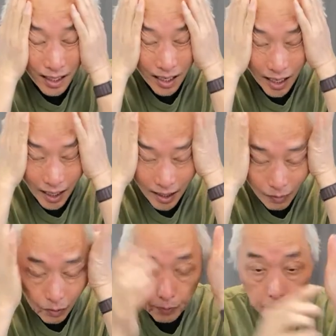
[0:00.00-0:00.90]
And then
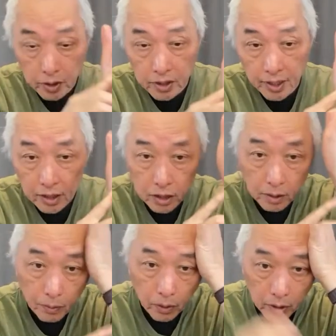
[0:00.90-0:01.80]
we put this energy
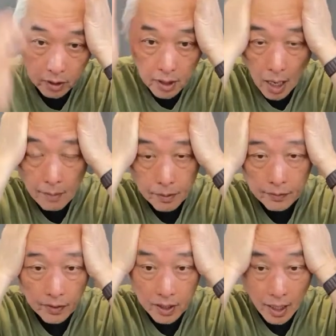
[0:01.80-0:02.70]
point on top of
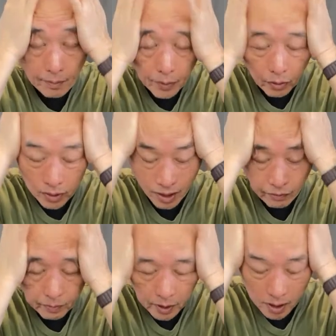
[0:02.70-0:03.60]
the temple and we
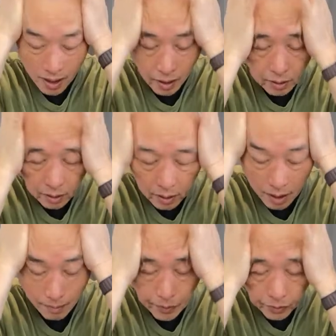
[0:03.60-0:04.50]
massage the
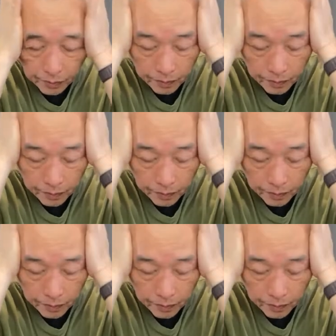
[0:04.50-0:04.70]
temple.